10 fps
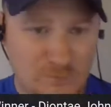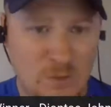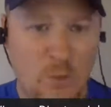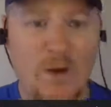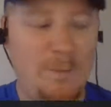
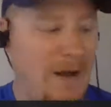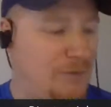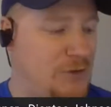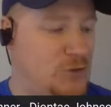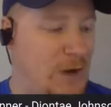what
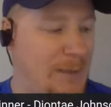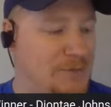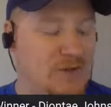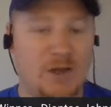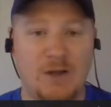about the
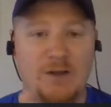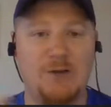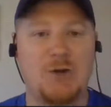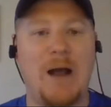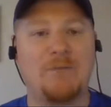drops? The
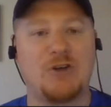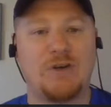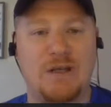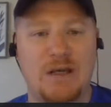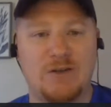drops are
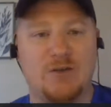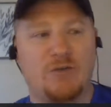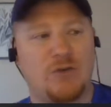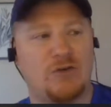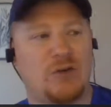key. So
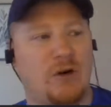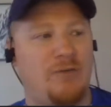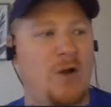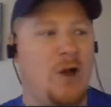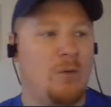first
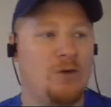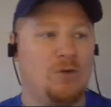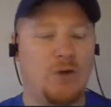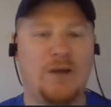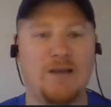off, when you
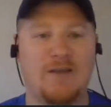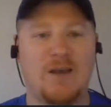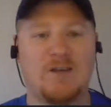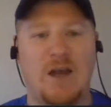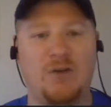look at
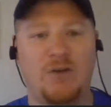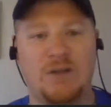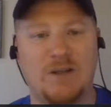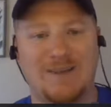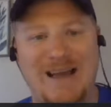this, I looked
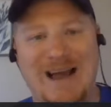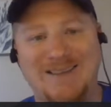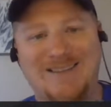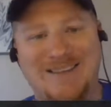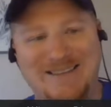at the
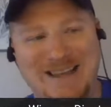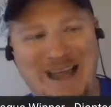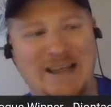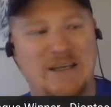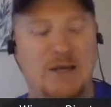last
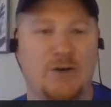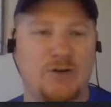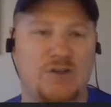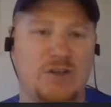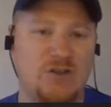10
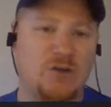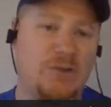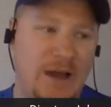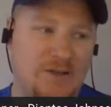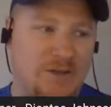years since
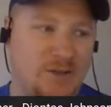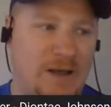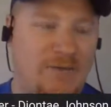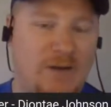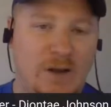
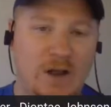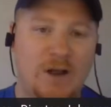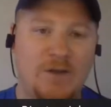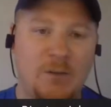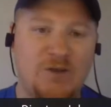2011.
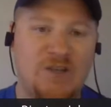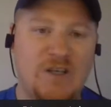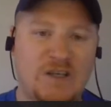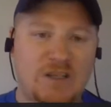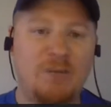There were
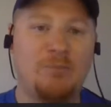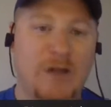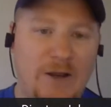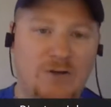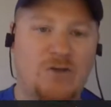60
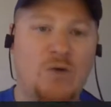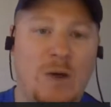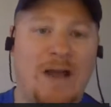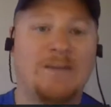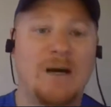players who
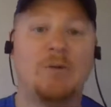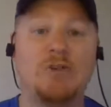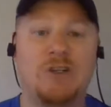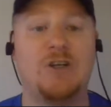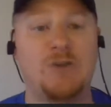had
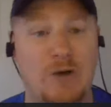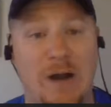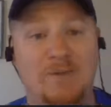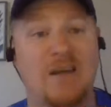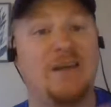double-digit
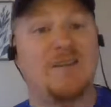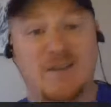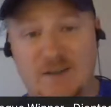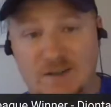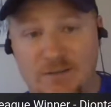drops in a
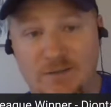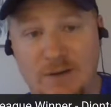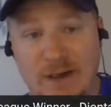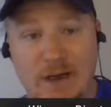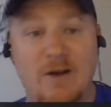season,
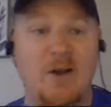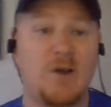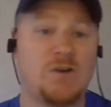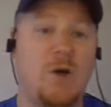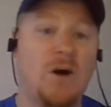okay?
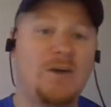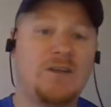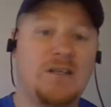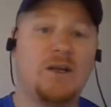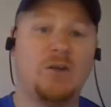So I wanted
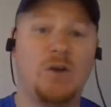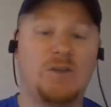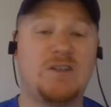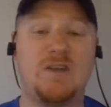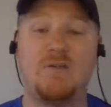to take a look
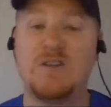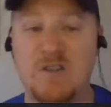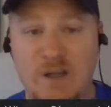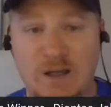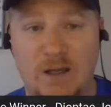to see if it's
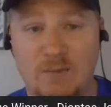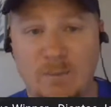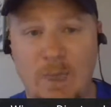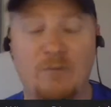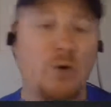sticky.
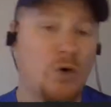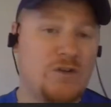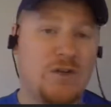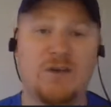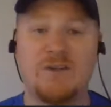Of
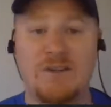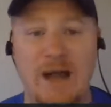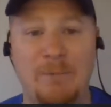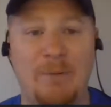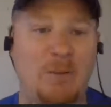course, you hear it's
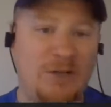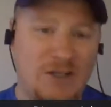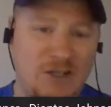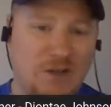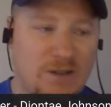not, but I wanted to
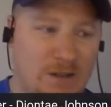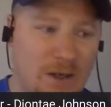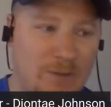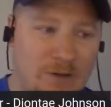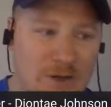actually look at the
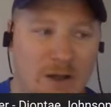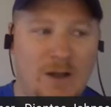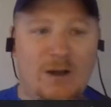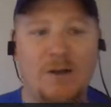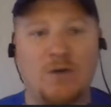numbers.
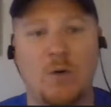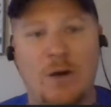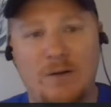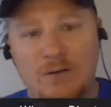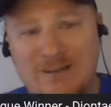
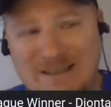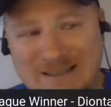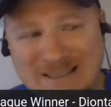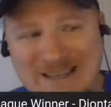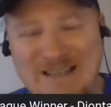So
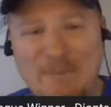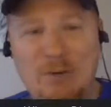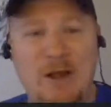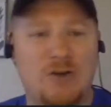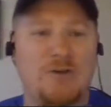60
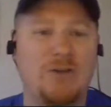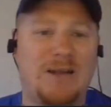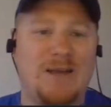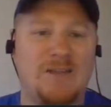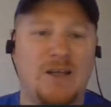players over the
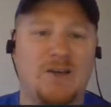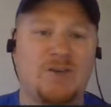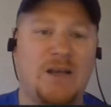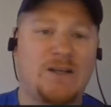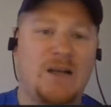last 10
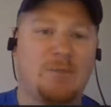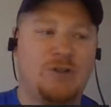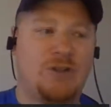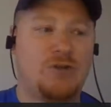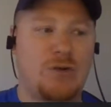years had
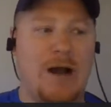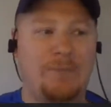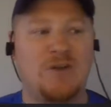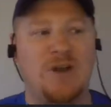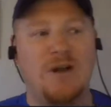double-digit
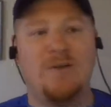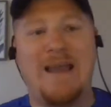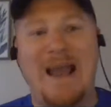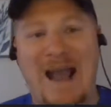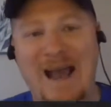drops.
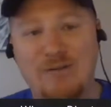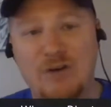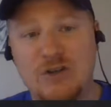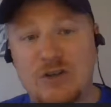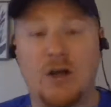They
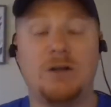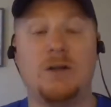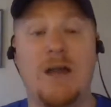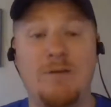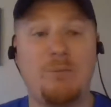averaged
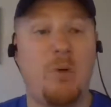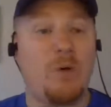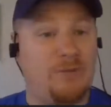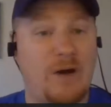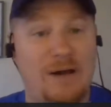
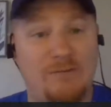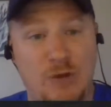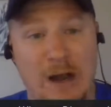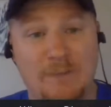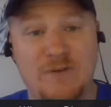11.5
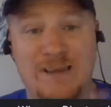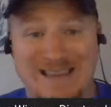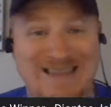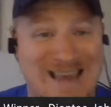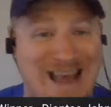drops
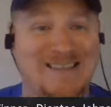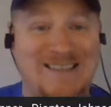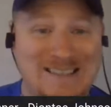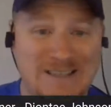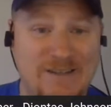in that
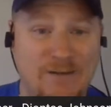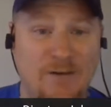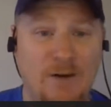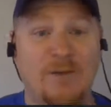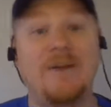season.
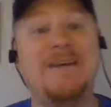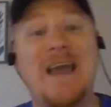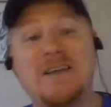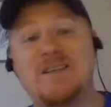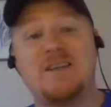The
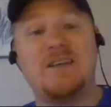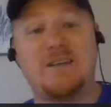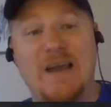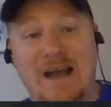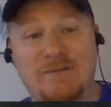next
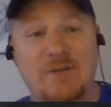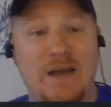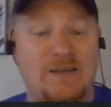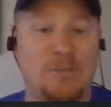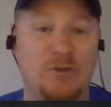season, after
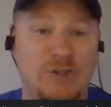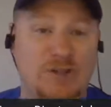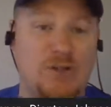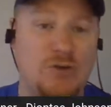that double-digit